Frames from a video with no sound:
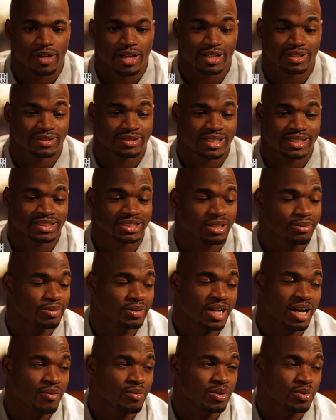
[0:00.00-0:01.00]
that's that's
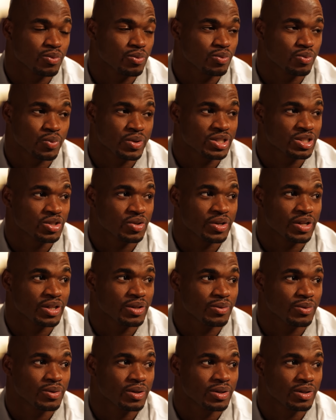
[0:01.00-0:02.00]
something I wouldn't wish on
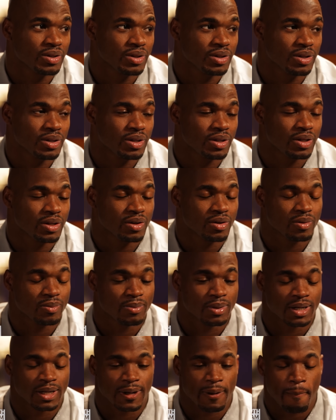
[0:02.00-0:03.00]
anyone you know,
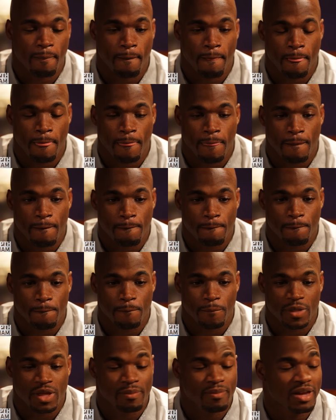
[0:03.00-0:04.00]
but
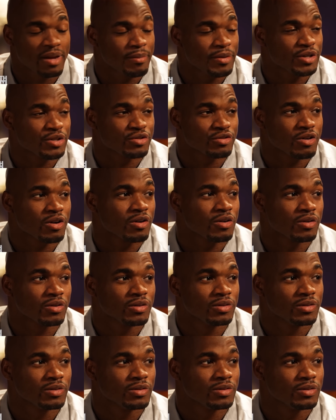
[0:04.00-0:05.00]
it made me strong.
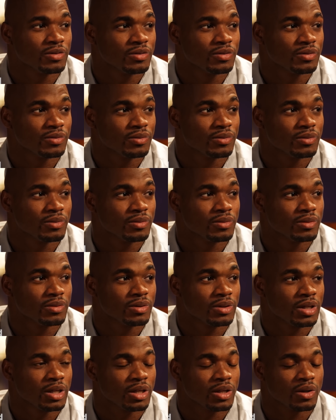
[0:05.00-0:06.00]

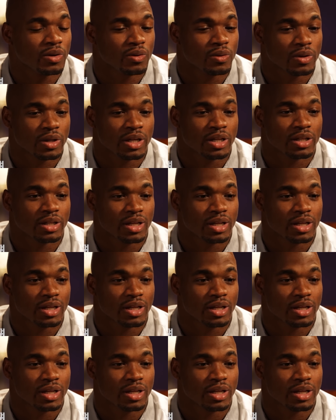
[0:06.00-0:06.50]
You know, it,